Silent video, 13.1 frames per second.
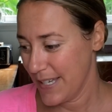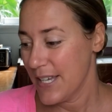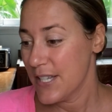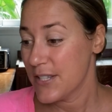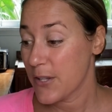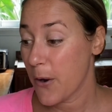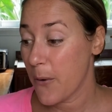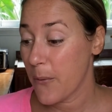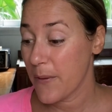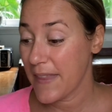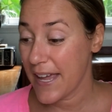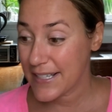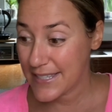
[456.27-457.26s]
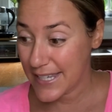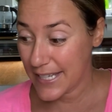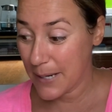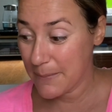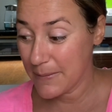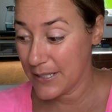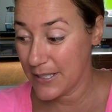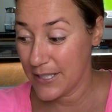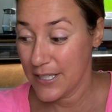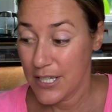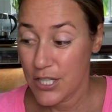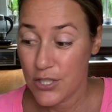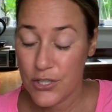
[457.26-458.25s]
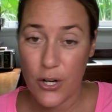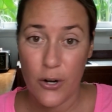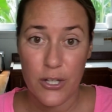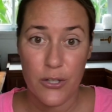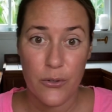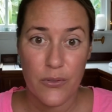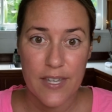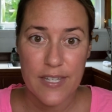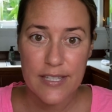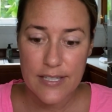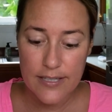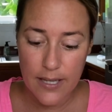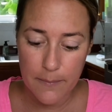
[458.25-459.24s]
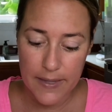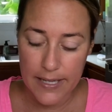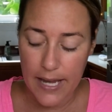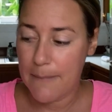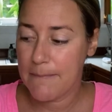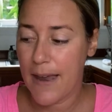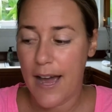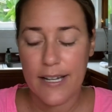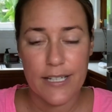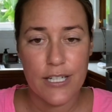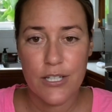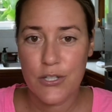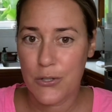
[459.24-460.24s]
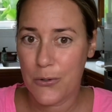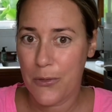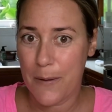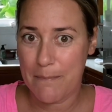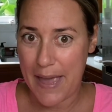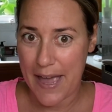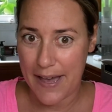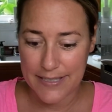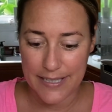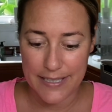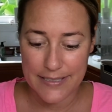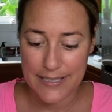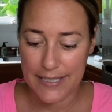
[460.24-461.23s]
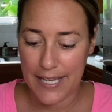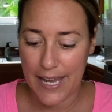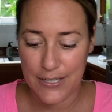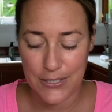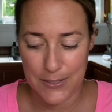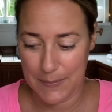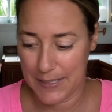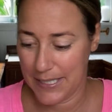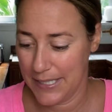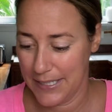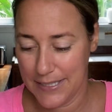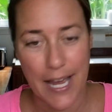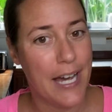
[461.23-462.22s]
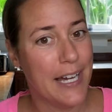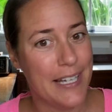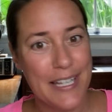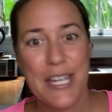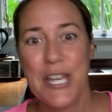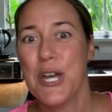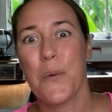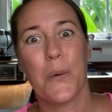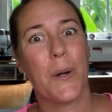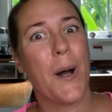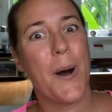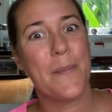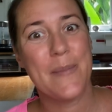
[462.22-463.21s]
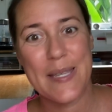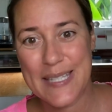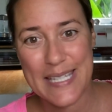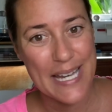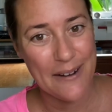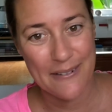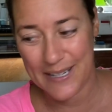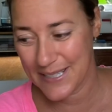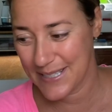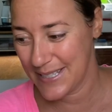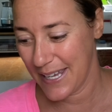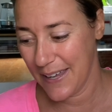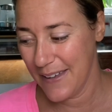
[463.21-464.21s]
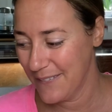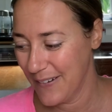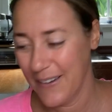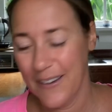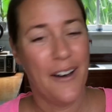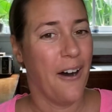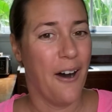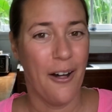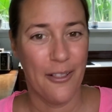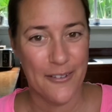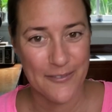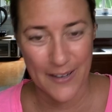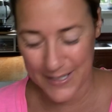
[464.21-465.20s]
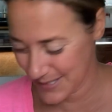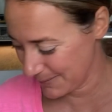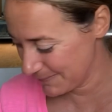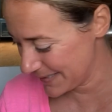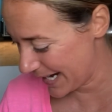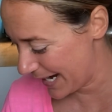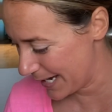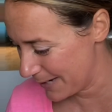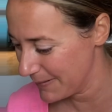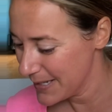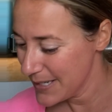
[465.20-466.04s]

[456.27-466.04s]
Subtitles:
So next thing I'm going to show you, this is something, I'm not going to do the masking today just because we're all busy. I want to save all of us some time,